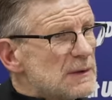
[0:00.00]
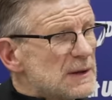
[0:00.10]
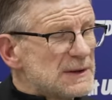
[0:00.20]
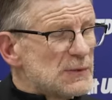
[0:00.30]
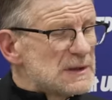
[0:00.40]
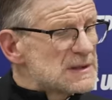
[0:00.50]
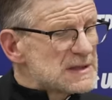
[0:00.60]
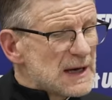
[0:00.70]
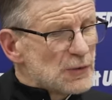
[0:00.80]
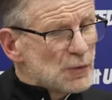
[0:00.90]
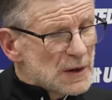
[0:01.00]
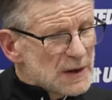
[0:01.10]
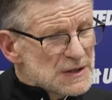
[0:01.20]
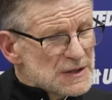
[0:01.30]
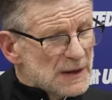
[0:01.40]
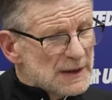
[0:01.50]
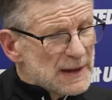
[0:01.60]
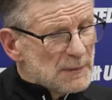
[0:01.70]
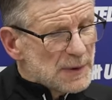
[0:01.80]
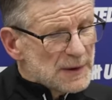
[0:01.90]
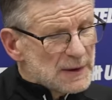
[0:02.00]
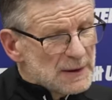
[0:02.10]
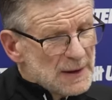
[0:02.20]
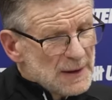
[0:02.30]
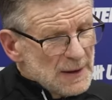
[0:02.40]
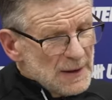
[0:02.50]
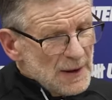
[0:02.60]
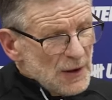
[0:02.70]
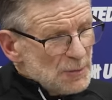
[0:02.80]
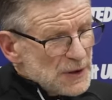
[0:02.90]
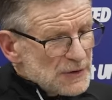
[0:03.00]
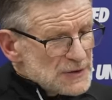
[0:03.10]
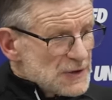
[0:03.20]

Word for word: I don't want it to sound all cliche in that, but because